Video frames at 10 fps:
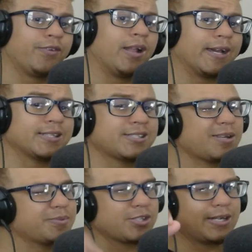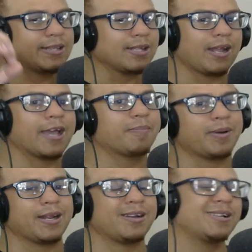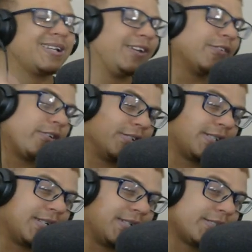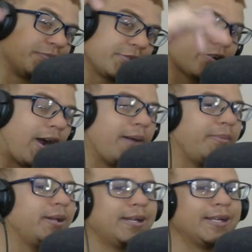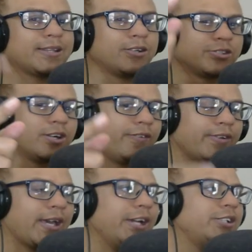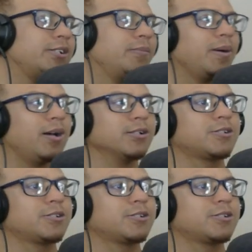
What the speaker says: you like this episode, hit the like button, even consider subscribing and hit those notification bells,